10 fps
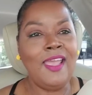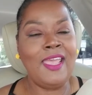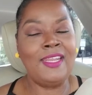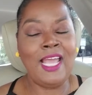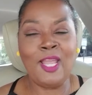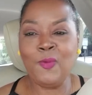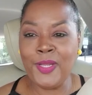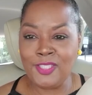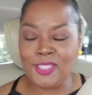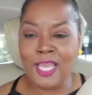And I
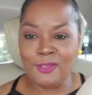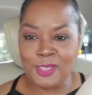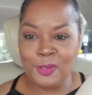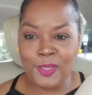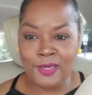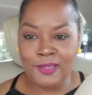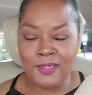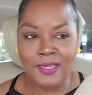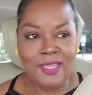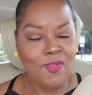reached out to her.
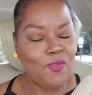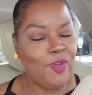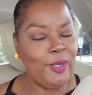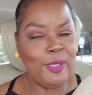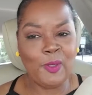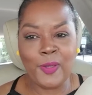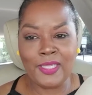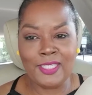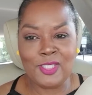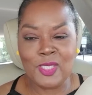Very
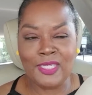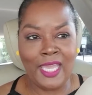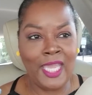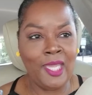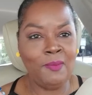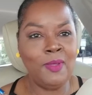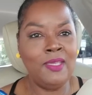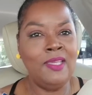quickly she came.